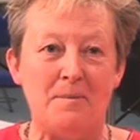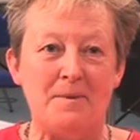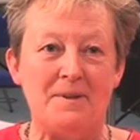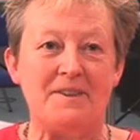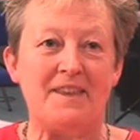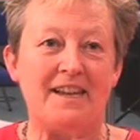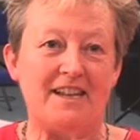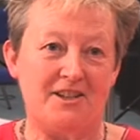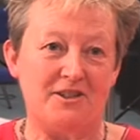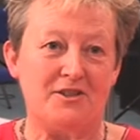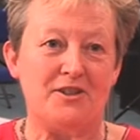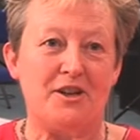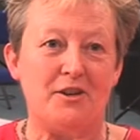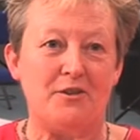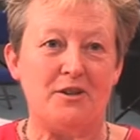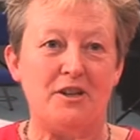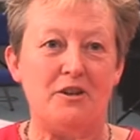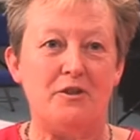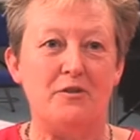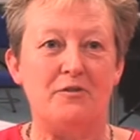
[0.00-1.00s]
But thank you,
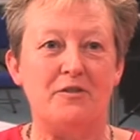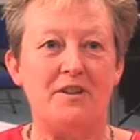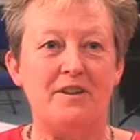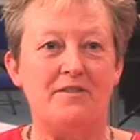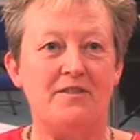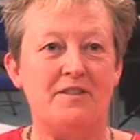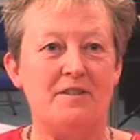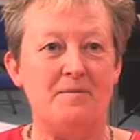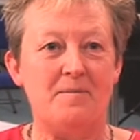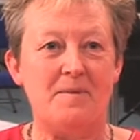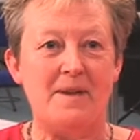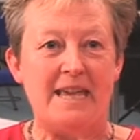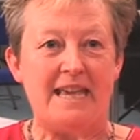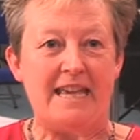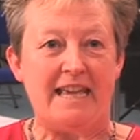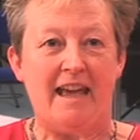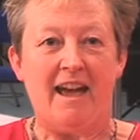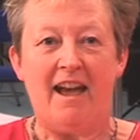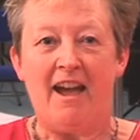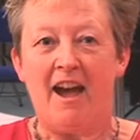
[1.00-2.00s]
Tony, you've given
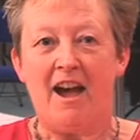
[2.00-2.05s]
me